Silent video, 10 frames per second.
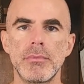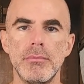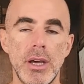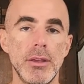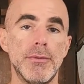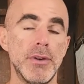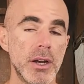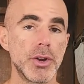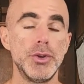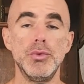
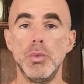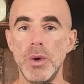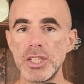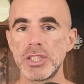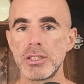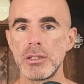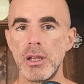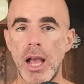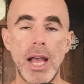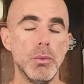Motherfucker, you wish?
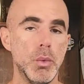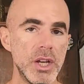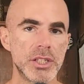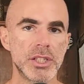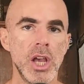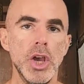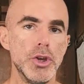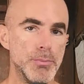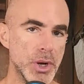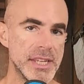I wish
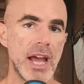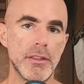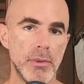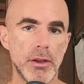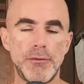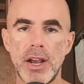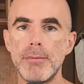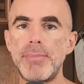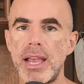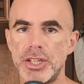you'd put down the
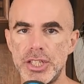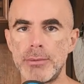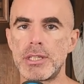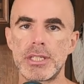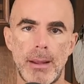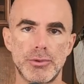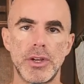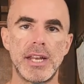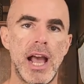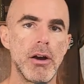motherfucking bag of chips and stop
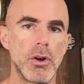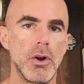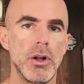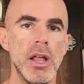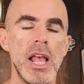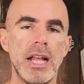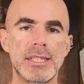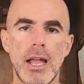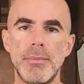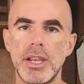drinking alcohol and
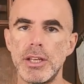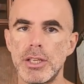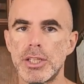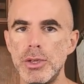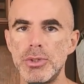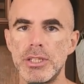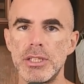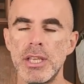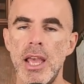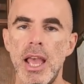stop making
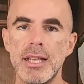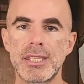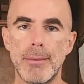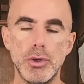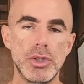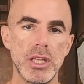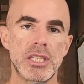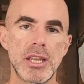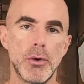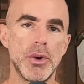excuses and stop using the
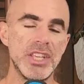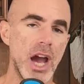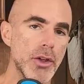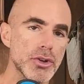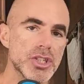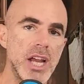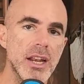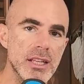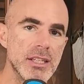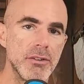steroid, the other side
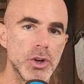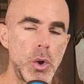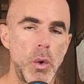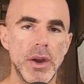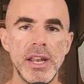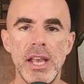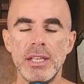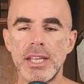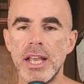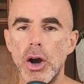of the steroid coin,
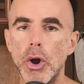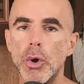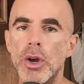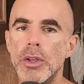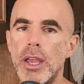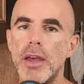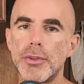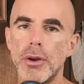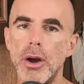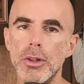saying, oh, yeah,
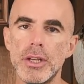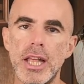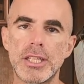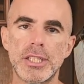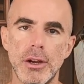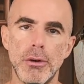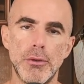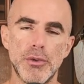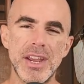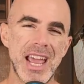look at that steroid
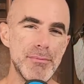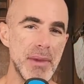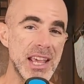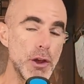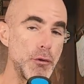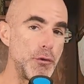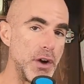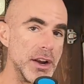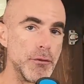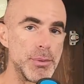freak, and making
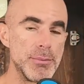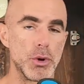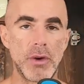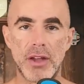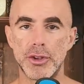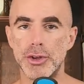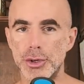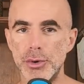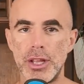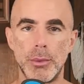fun of people who are out there
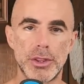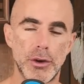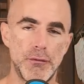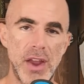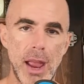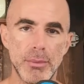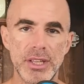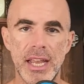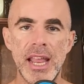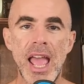doing it with their
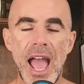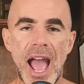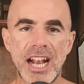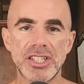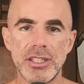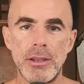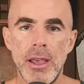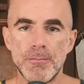family and actually